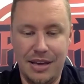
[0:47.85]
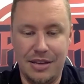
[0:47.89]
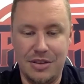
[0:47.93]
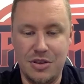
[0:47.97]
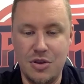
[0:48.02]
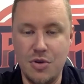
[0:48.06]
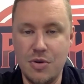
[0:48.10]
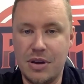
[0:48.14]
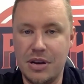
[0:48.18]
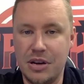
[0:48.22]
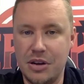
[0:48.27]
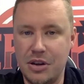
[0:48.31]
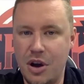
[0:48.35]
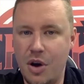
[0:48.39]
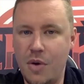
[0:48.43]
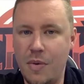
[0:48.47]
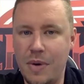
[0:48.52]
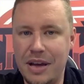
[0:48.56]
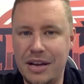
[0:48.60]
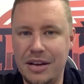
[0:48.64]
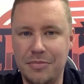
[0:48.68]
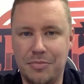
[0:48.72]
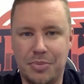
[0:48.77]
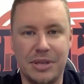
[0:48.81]
You can go
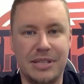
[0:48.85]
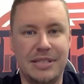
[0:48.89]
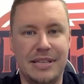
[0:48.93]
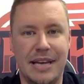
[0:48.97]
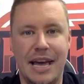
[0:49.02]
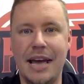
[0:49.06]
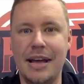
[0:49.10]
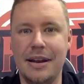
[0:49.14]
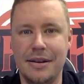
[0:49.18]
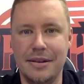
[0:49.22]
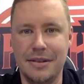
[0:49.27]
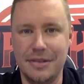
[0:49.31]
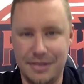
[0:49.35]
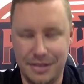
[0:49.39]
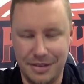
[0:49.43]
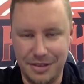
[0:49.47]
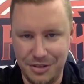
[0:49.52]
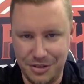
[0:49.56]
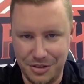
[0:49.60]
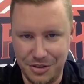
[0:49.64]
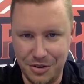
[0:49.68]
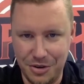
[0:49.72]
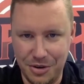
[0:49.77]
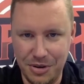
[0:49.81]
in and pretend
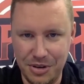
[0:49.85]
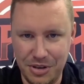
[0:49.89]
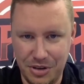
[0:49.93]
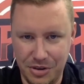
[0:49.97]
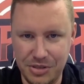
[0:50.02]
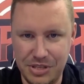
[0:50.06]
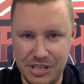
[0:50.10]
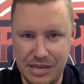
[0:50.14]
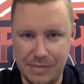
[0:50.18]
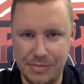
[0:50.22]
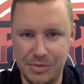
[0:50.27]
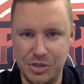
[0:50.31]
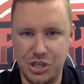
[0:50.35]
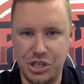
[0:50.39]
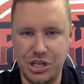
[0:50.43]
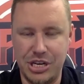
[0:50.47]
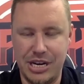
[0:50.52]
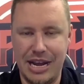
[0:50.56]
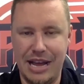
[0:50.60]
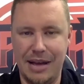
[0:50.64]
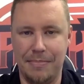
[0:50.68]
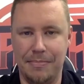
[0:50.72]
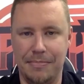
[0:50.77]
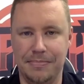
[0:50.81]
you're your team's
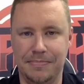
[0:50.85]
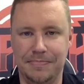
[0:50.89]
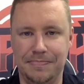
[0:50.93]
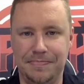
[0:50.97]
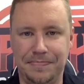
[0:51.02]
GM.